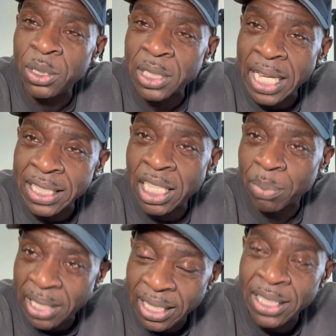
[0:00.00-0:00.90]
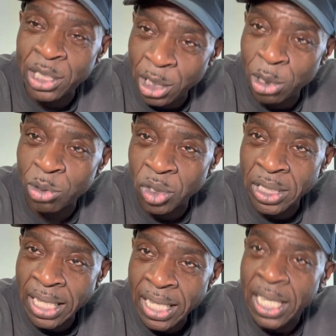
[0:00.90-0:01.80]
end up killing children,
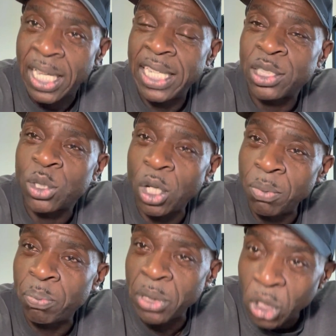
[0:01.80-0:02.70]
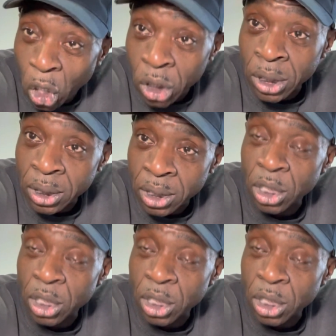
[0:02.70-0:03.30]
yeah, it's gone beyond